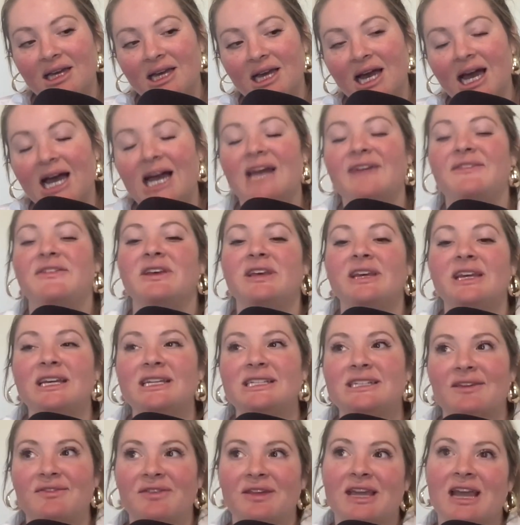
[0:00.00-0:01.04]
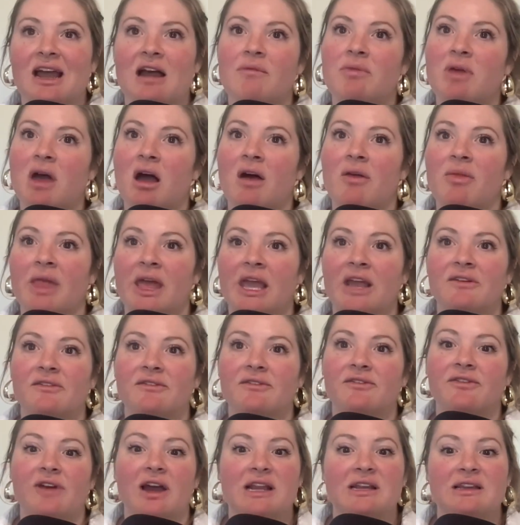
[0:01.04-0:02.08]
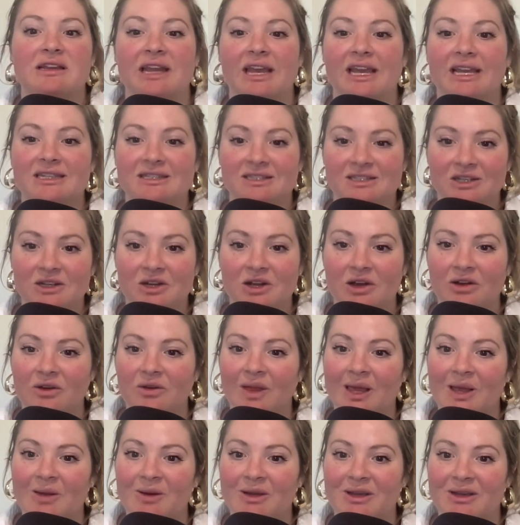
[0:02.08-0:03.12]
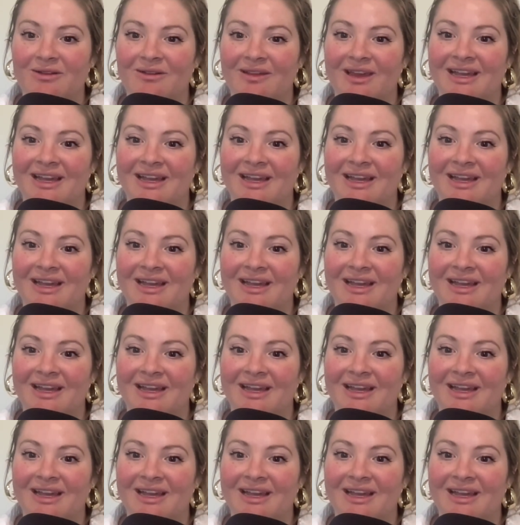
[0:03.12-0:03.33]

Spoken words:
I feel like I definitely have that on like friend dates, you know, like where you're like,